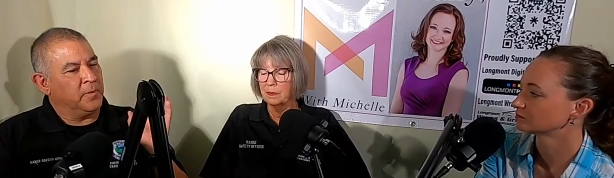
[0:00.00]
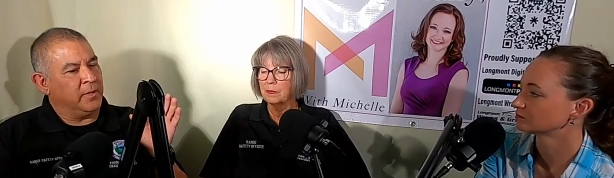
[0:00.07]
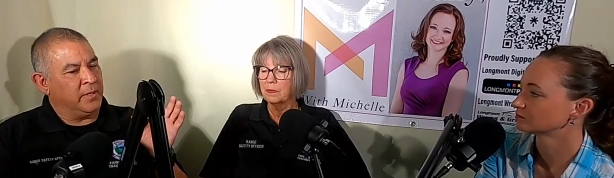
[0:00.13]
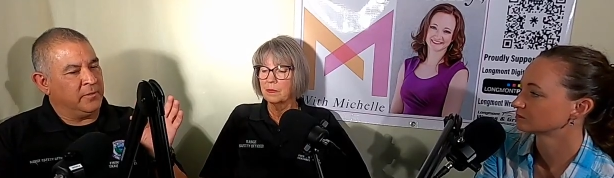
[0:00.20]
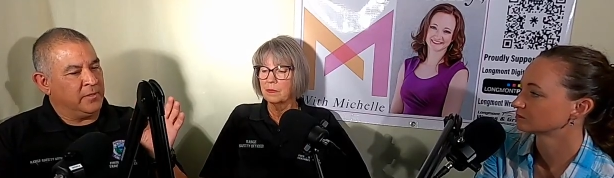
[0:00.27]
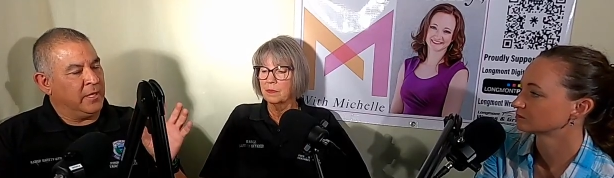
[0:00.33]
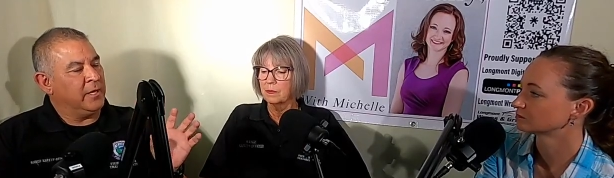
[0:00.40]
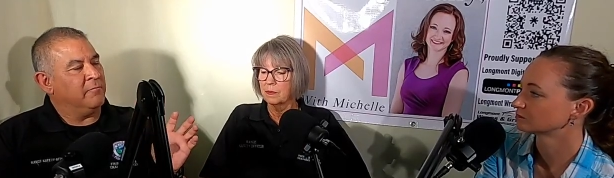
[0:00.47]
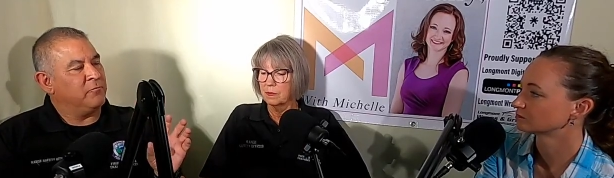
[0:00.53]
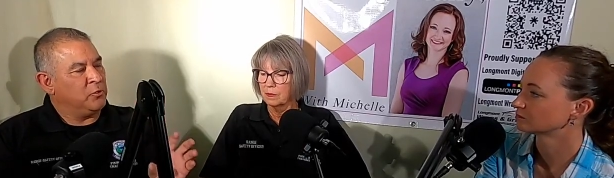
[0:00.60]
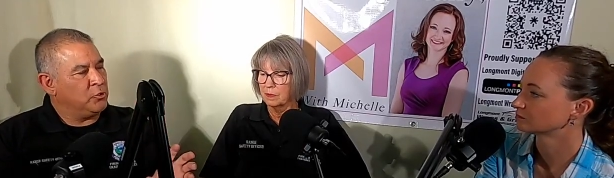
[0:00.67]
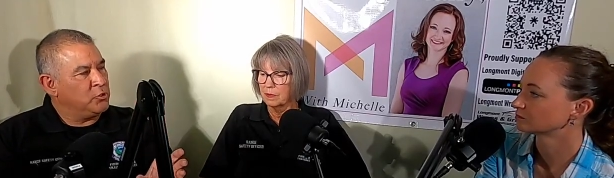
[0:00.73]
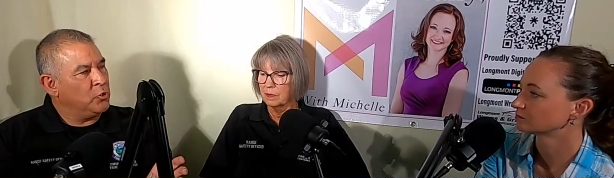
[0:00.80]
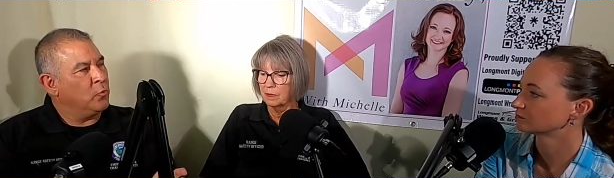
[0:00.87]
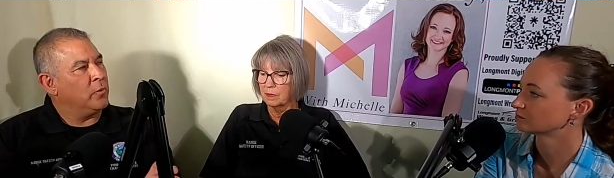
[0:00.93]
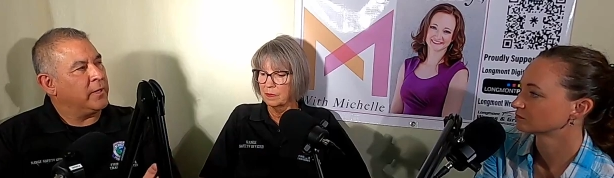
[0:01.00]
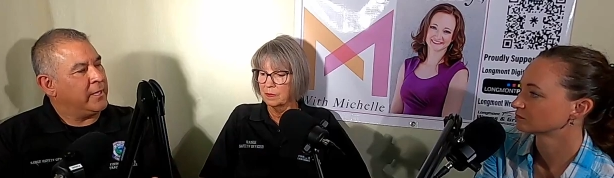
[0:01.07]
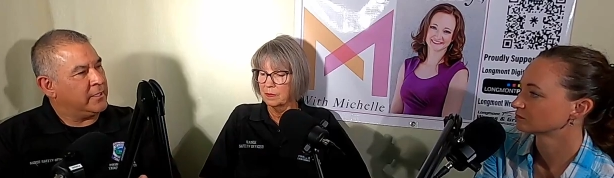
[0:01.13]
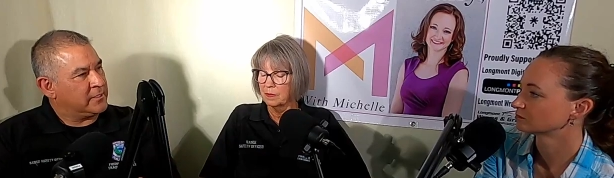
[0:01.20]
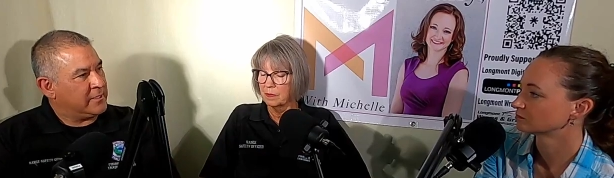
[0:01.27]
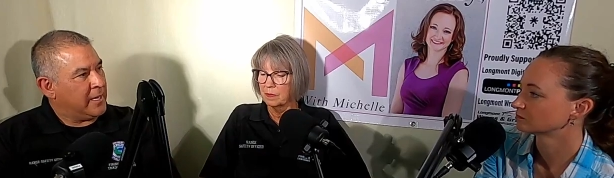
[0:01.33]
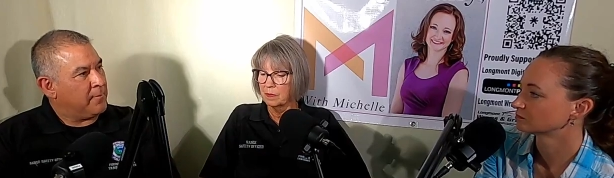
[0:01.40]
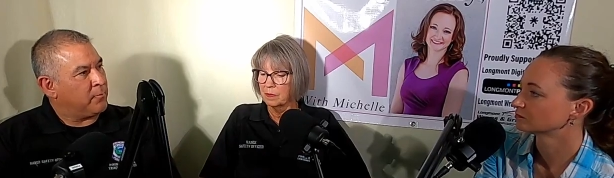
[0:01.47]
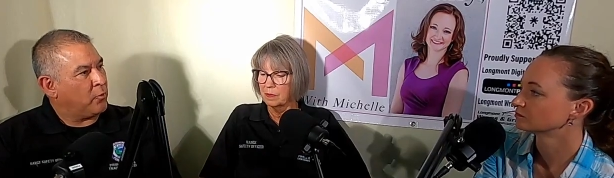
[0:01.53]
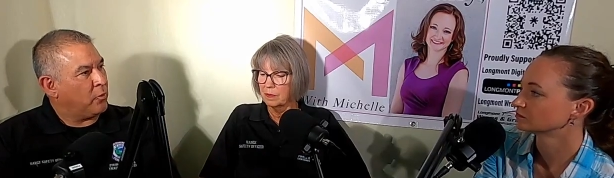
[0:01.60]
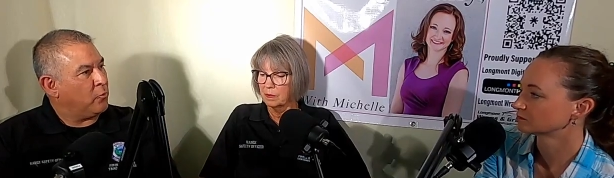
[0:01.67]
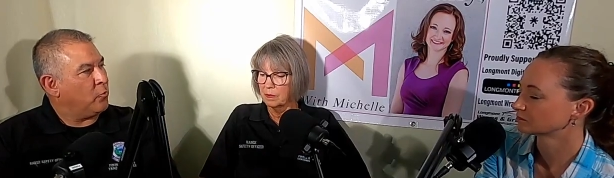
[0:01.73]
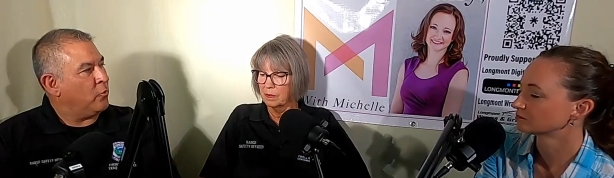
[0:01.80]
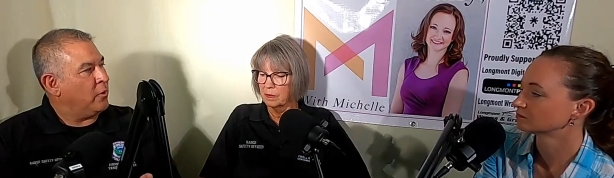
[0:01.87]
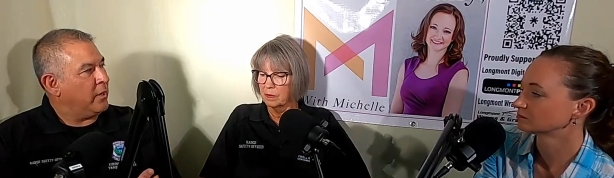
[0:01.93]
Speaker 1: and then if you do want to get to that
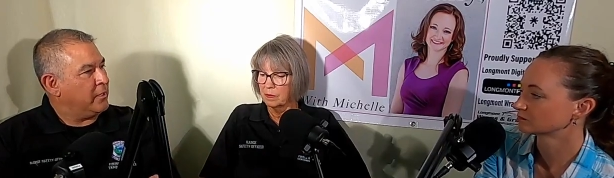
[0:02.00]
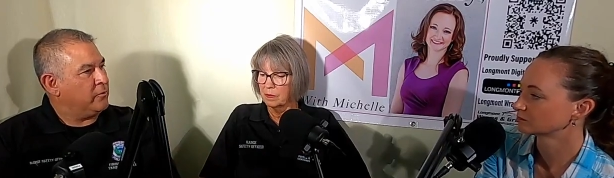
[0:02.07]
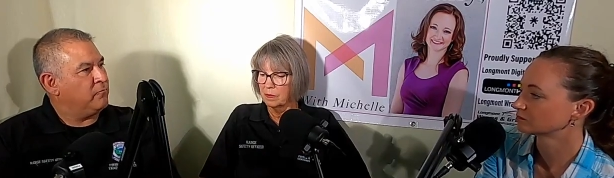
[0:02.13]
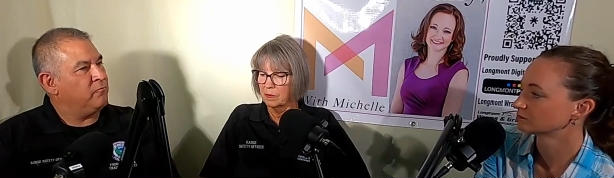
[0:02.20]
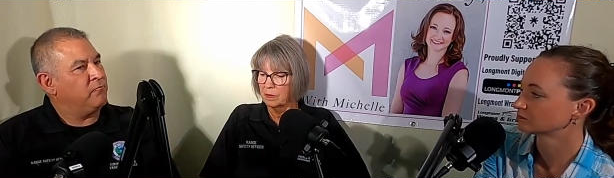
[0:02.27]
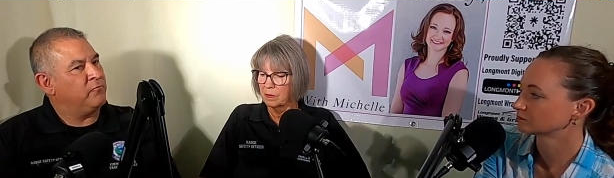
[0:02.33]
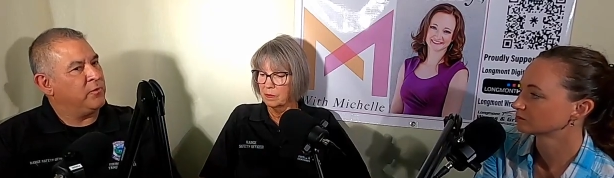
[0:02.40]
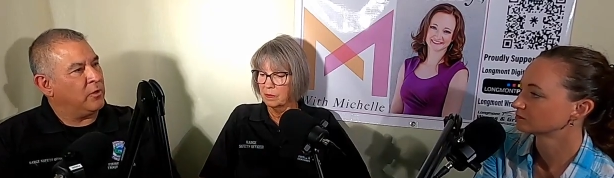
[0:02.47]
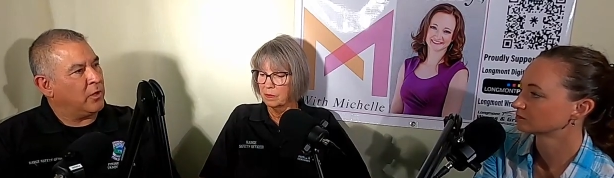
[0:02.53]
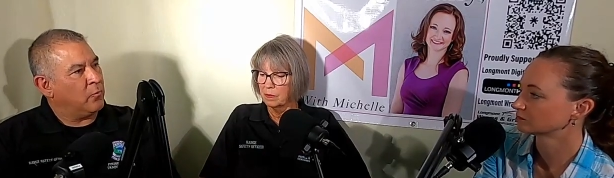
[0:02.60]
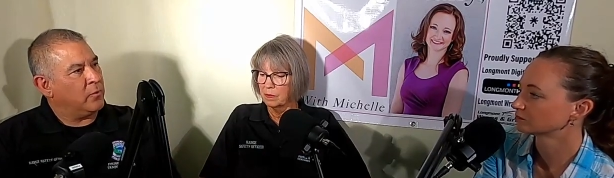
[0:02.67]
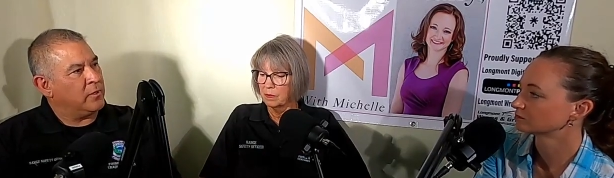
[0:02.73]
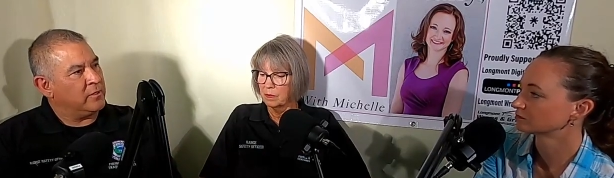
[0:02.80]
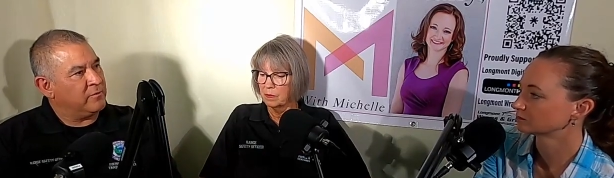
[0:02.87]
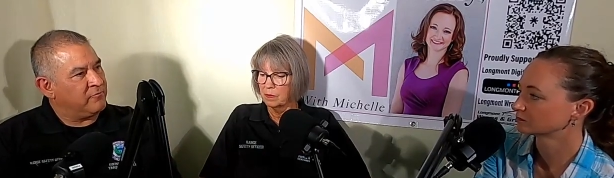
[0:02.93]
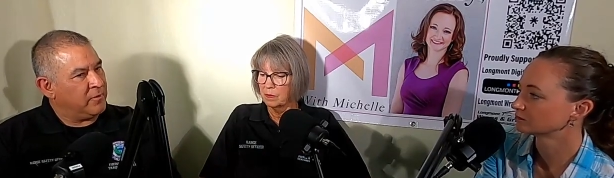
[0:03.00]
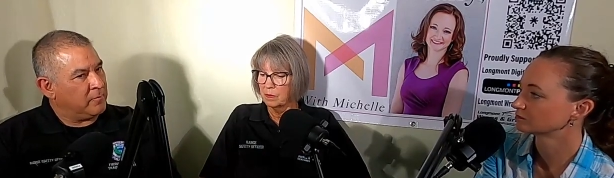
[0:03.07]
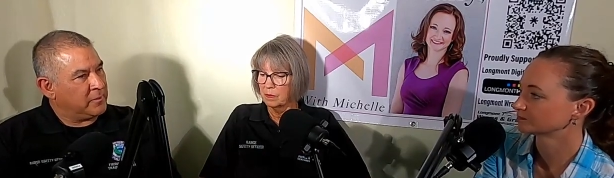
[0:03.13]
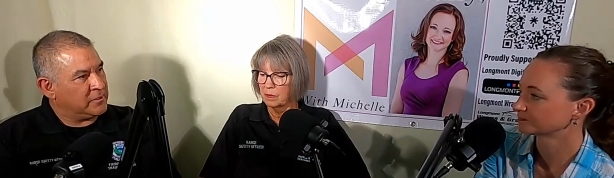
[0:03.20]
part where I feel I want to defend